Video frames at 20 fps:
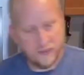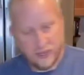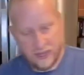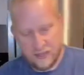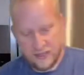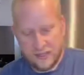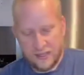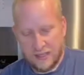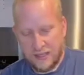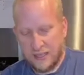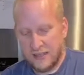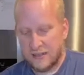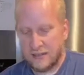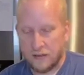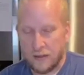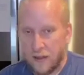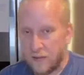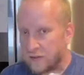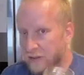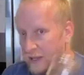into these
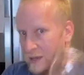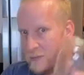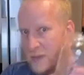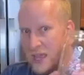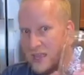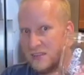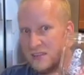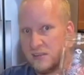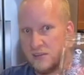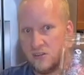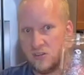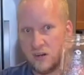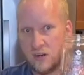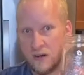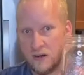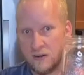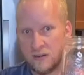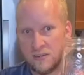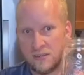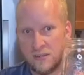lovely mason
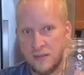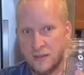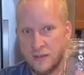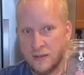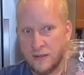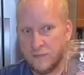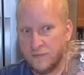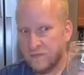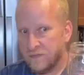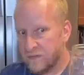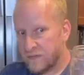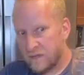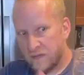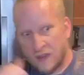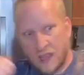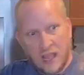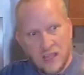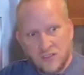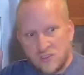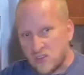jars
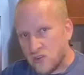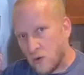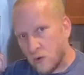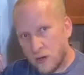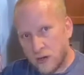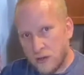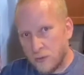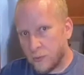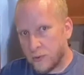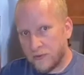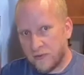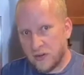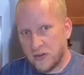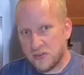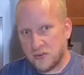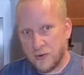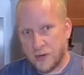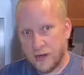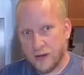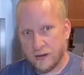and store in the
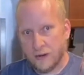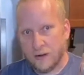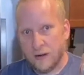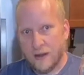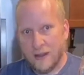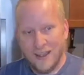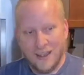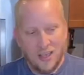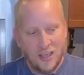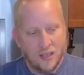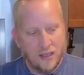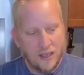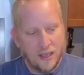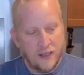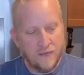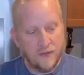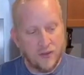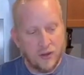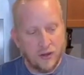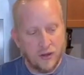refrigerator.
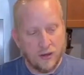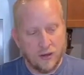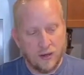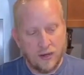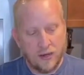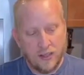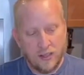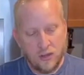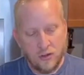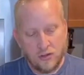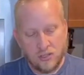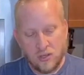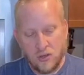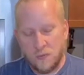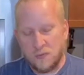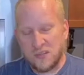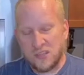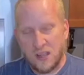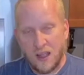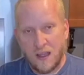If your
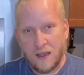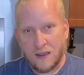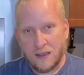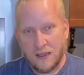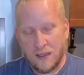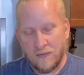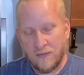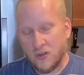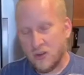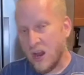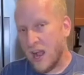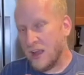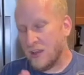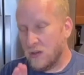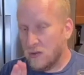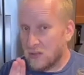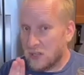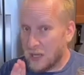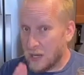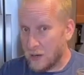soup stock, if you're not
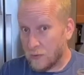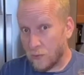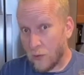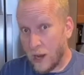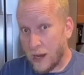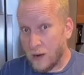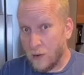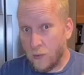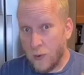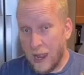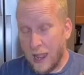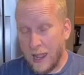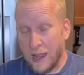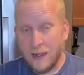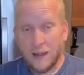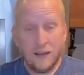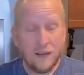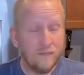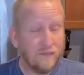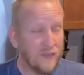using it right
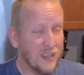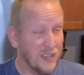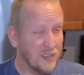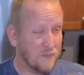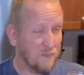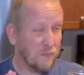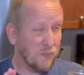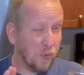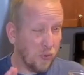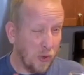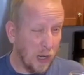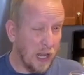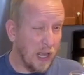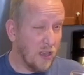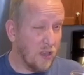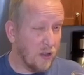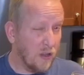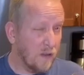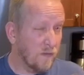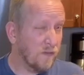away, is pretty
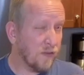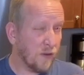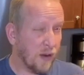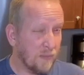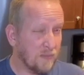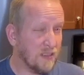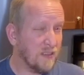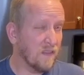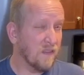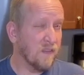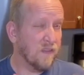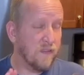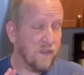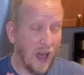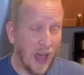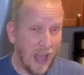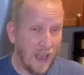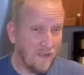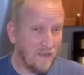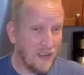good for up to
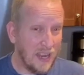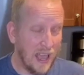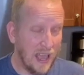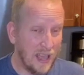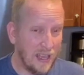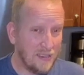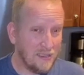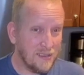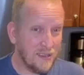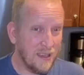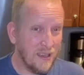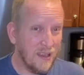5 days.